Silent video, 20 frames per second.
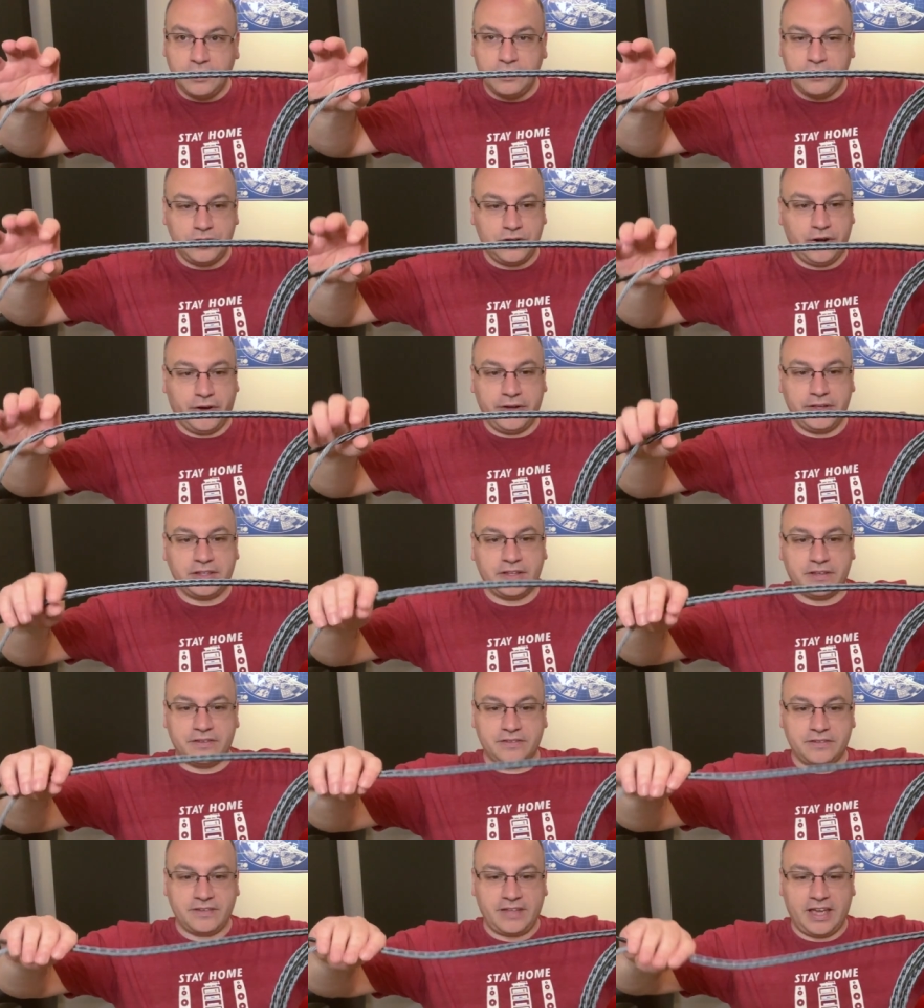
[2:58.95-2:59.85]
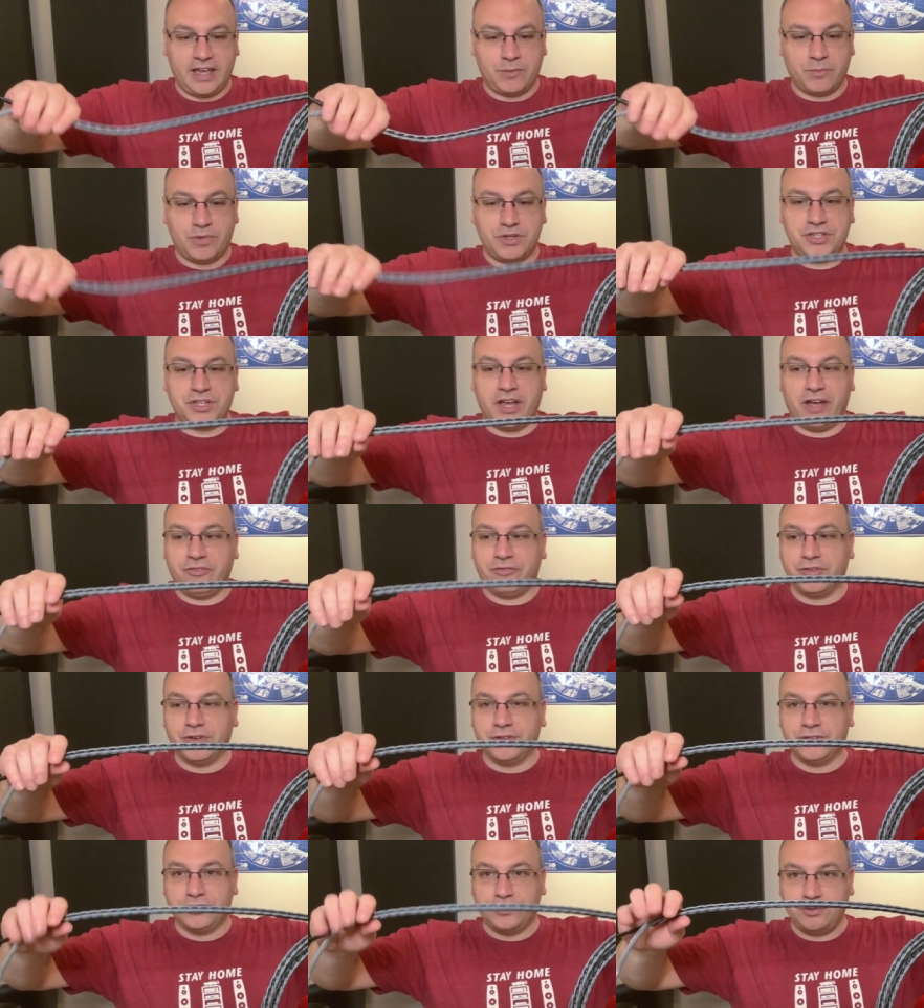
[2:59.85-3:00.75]
it doesn't take much
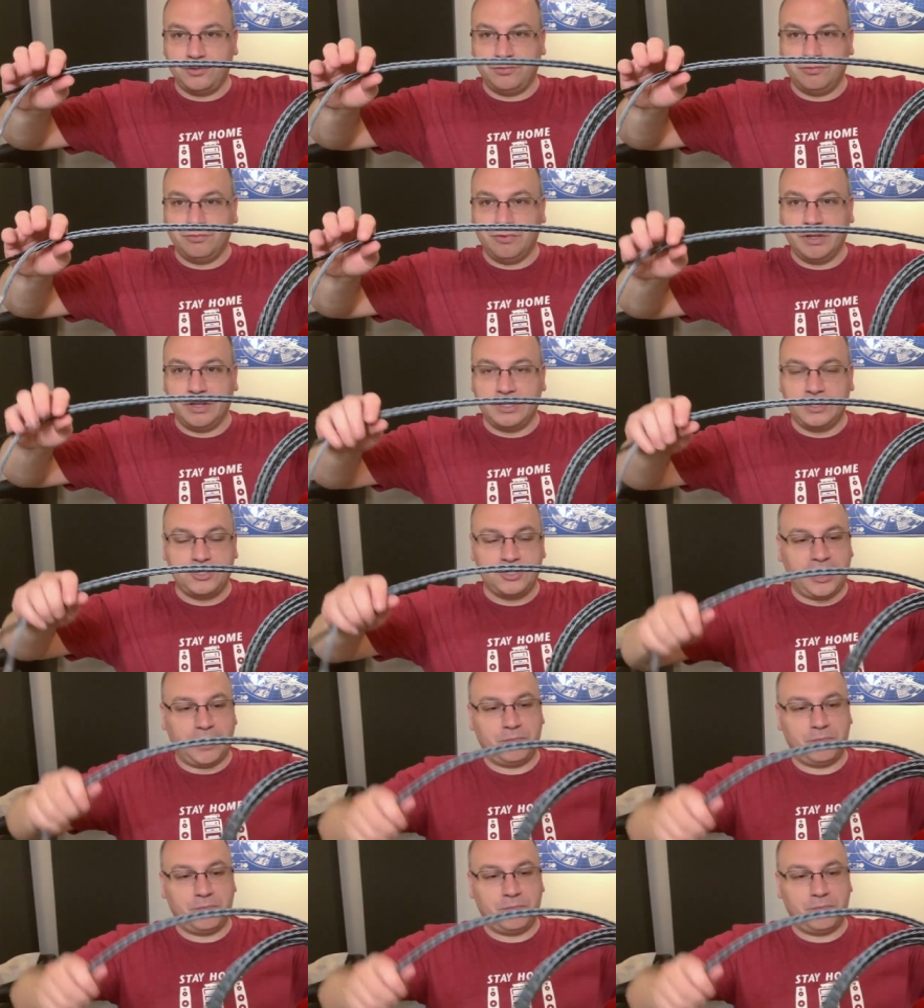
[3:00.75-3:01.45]
effort to really shape